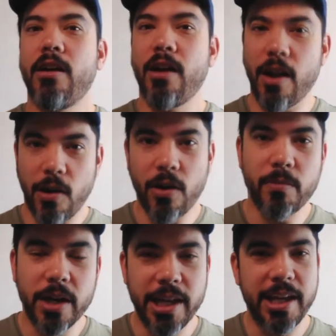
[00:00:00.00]
a lot of
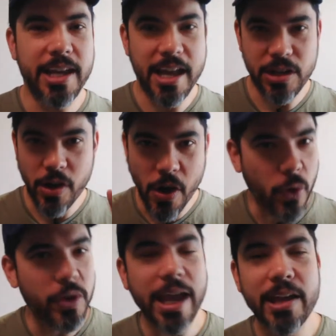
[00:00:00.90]
money and you're
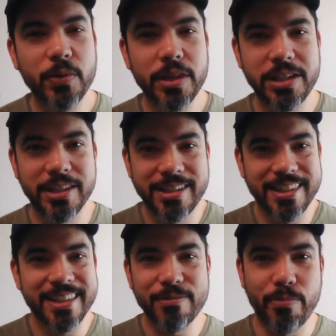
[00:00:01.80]
okay with just
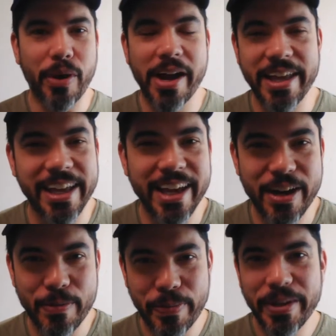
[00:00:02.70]
buying
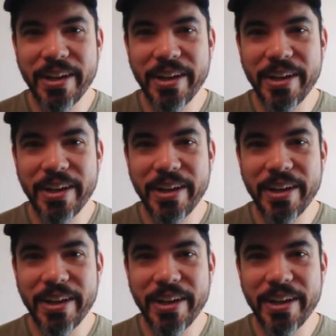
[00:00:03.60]
up